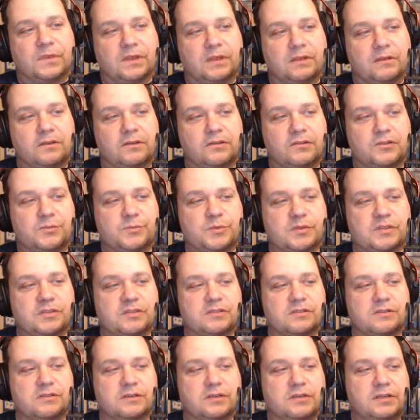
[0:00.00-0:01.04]
There's been
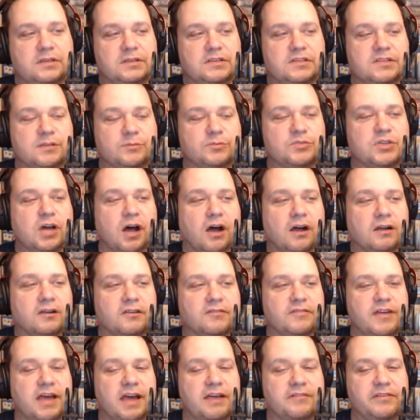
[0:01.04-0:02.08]
some talk of
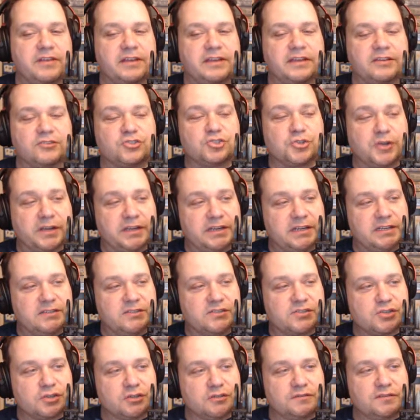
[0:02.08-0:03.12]
having a trade-in
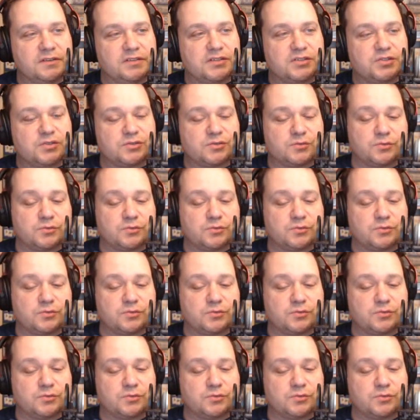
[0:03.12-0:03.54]
service,